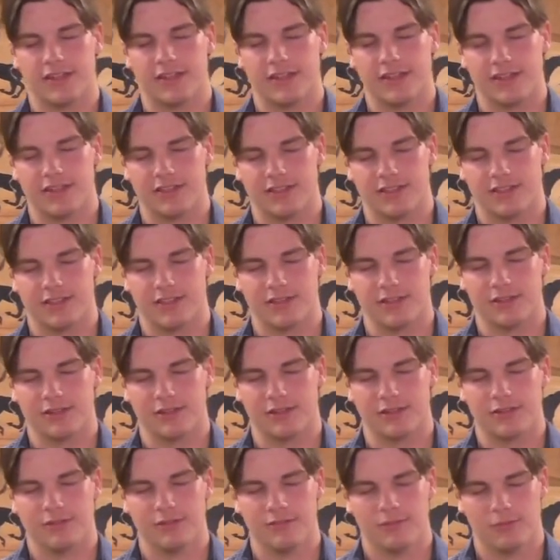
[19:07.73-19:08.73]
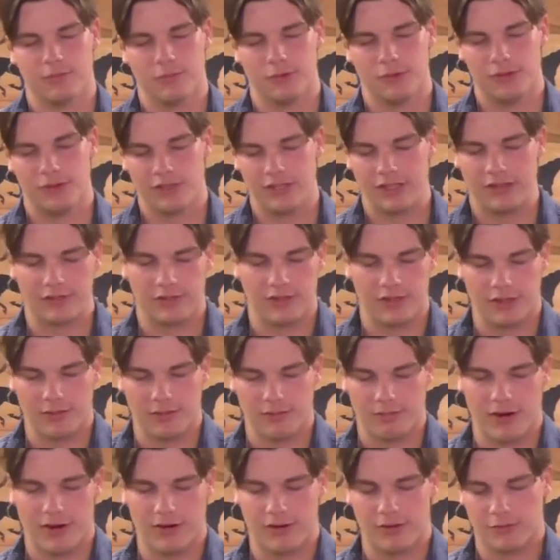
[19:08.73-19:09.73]
and it still wouldn't even
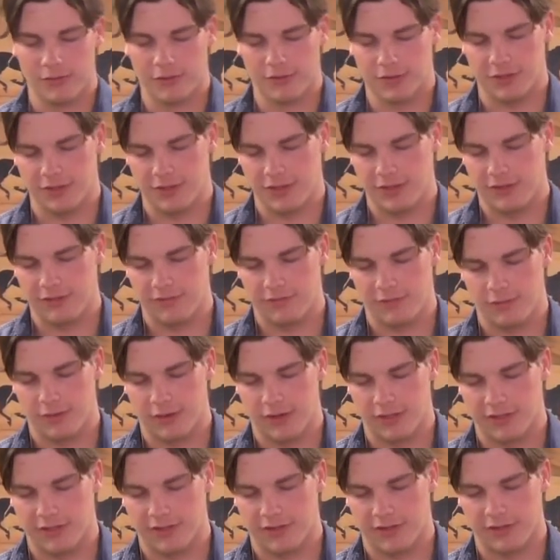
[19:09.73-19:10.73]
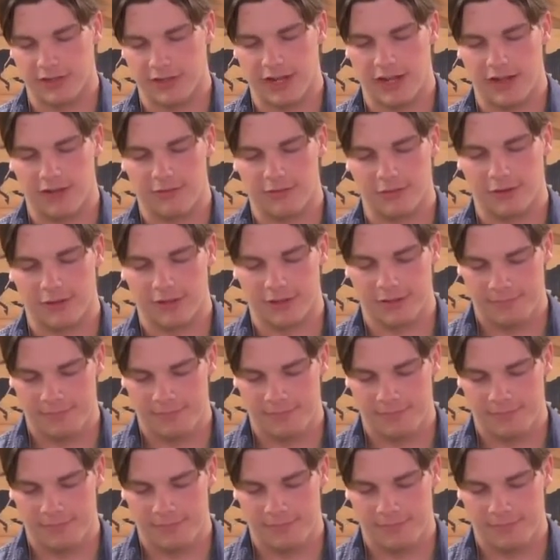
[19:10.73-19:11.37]
compare to what you did for us on Calvary.